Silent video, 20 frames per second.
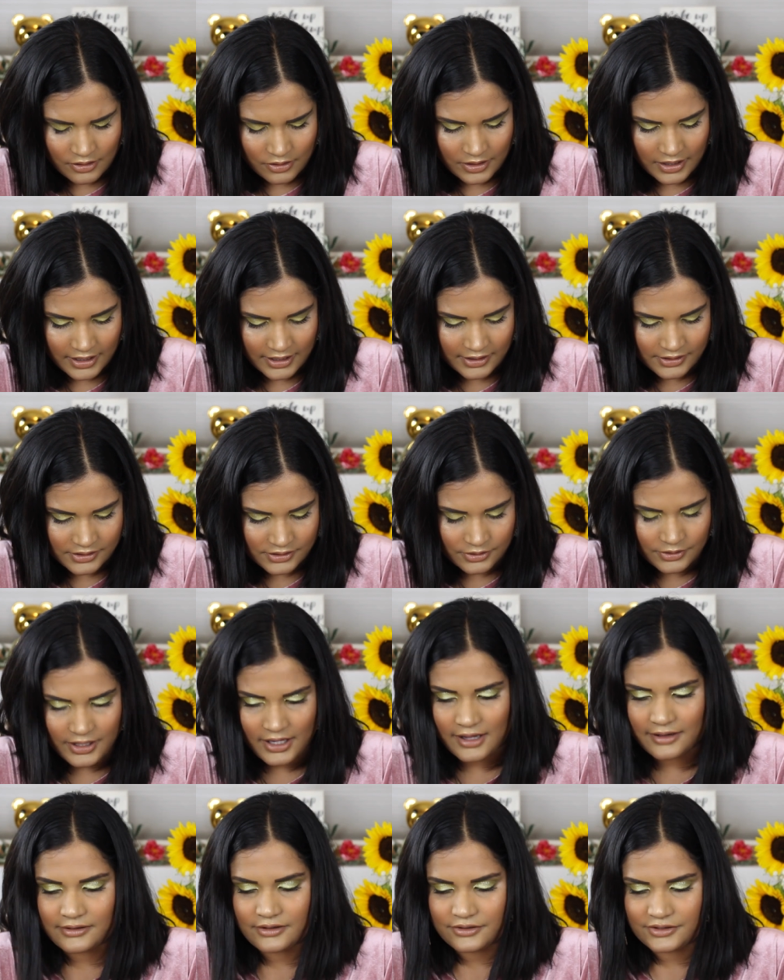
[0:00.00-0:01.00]
okay, so
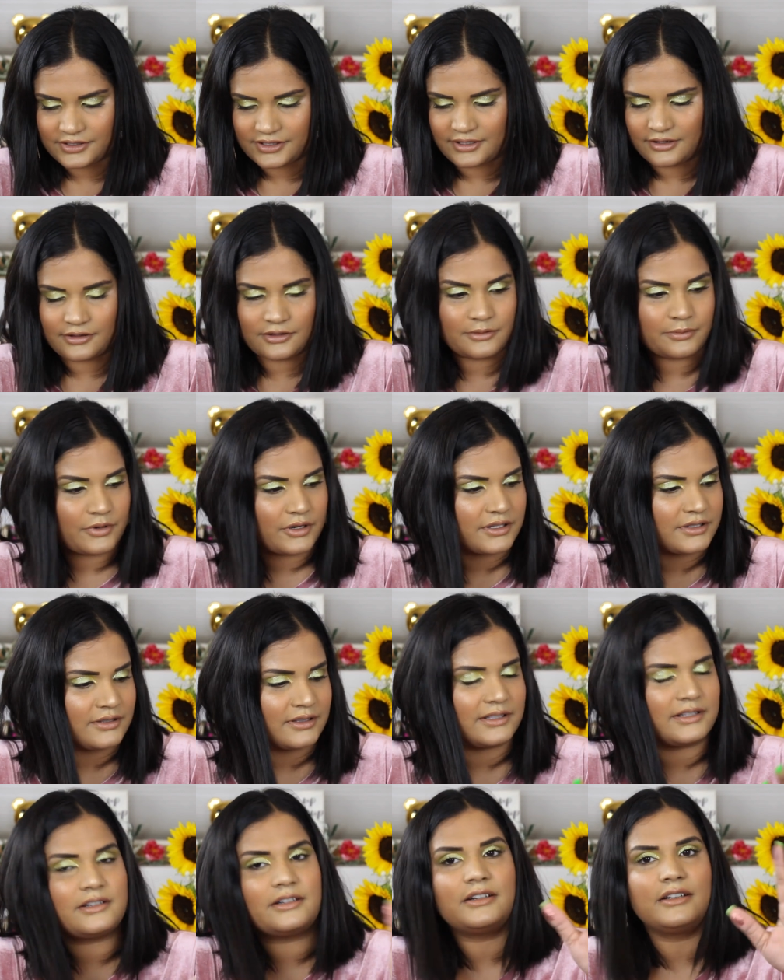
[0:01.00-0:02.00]
yeah, there's another press
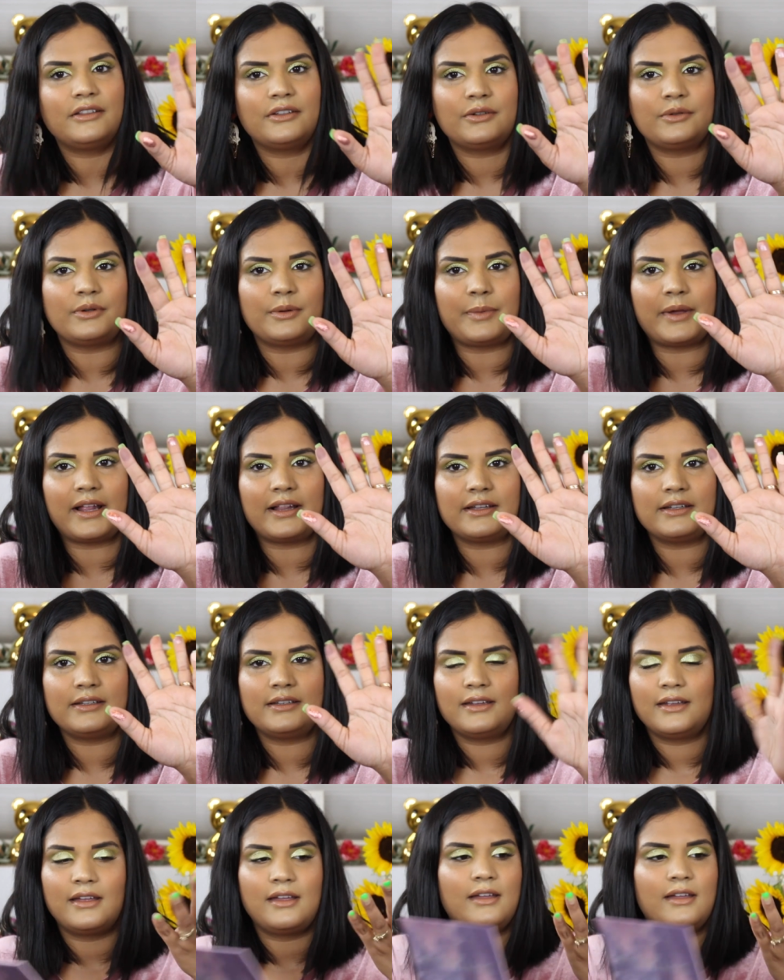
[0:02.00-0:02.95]
glitter in the Huda palette.